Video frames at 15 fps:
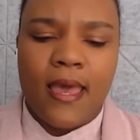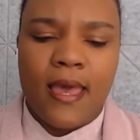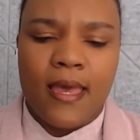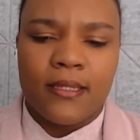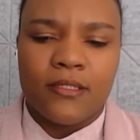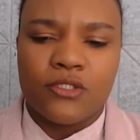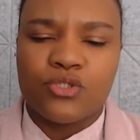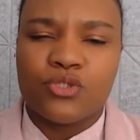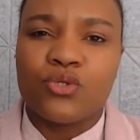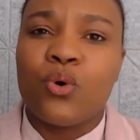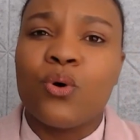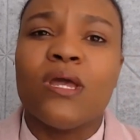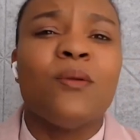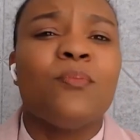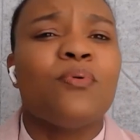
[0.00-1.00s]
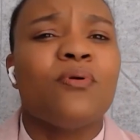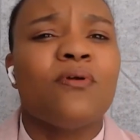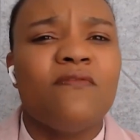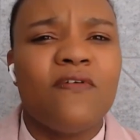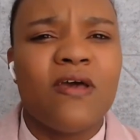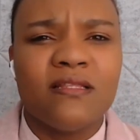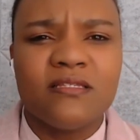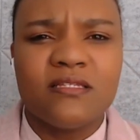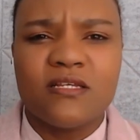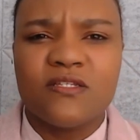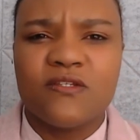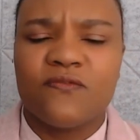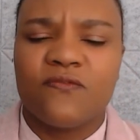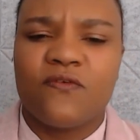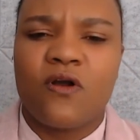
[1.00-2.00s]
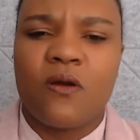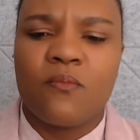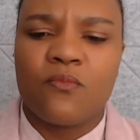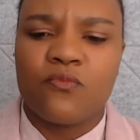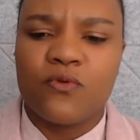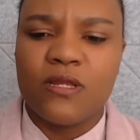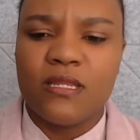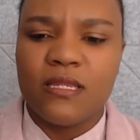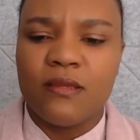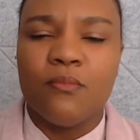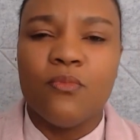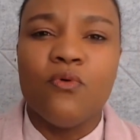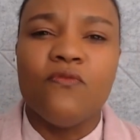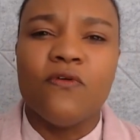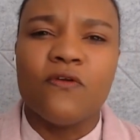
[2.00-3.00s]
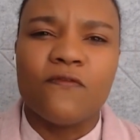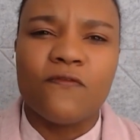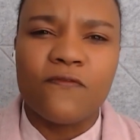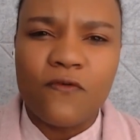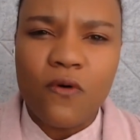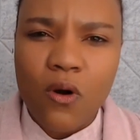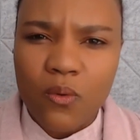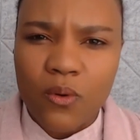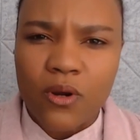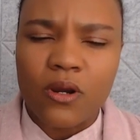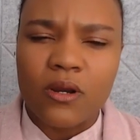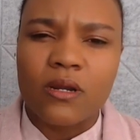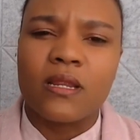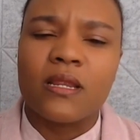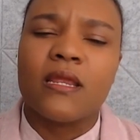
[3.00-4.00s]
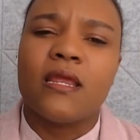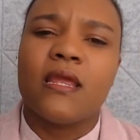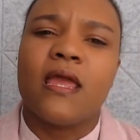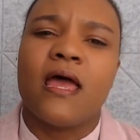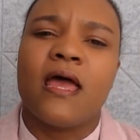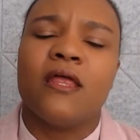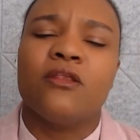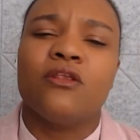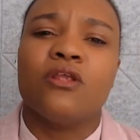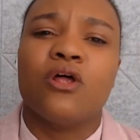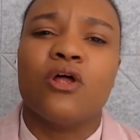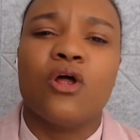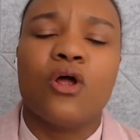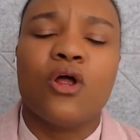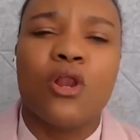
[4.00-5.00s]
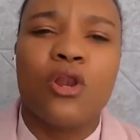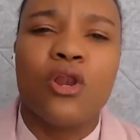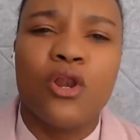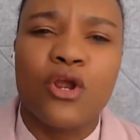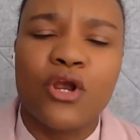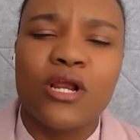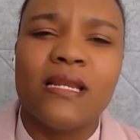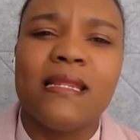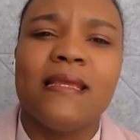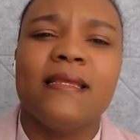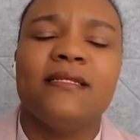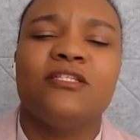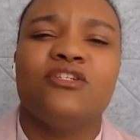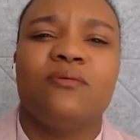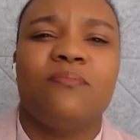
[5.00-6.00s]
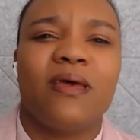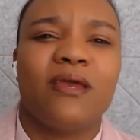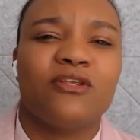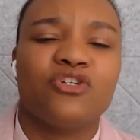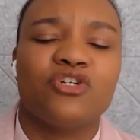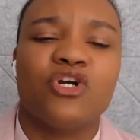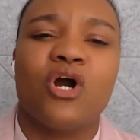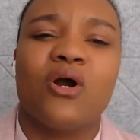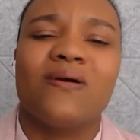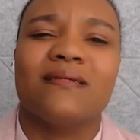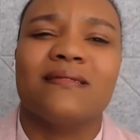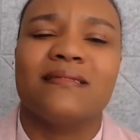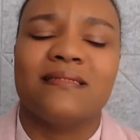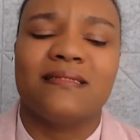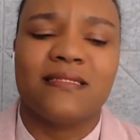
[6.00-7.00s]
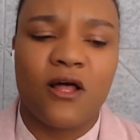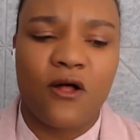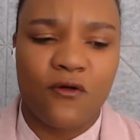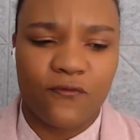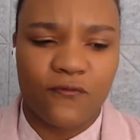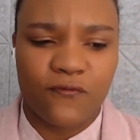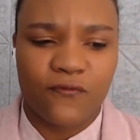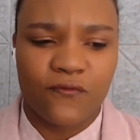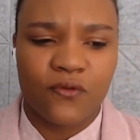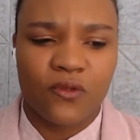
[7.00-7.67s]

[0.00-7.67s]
And so it prevents us from really moving forward and learning to better ourselves.